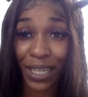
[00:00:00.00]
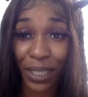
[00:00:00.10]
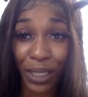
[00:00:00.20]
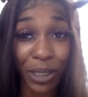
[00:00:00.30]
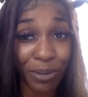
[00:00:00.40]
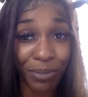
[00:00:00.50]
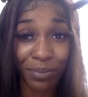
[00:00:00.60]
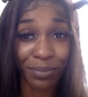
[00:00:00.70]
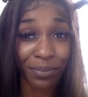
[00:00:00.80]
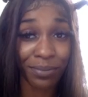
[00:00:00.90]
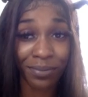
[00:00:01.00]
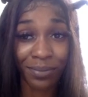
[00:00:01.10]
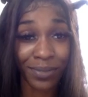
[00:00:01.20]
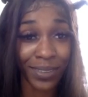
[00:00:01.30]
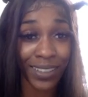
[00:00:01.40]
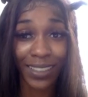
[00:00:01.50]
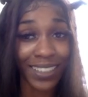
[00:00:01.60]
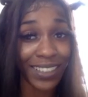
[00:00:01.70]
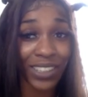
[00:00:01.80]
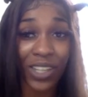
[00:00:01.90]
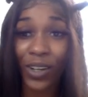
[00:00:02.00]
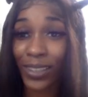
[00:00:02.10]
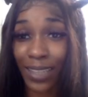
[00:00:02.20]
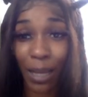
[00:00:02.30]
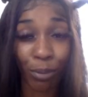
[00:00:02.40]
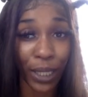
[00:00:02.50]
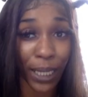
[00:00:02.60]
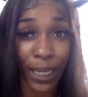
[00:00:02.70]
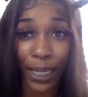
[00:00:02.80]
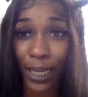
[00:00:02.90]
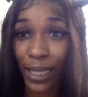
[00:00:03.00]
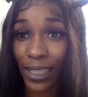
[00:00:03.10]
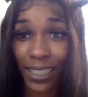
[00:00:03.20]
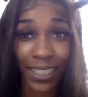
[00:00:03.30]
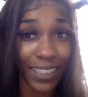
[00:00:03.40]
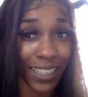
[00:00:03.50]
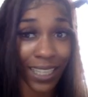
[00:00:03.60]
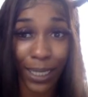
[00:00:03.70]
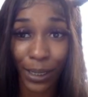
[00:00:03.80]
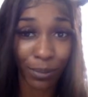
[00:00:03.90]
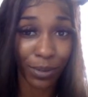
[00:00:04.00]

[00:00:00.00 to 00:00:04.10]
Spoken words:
of you. This dog is not playing any games.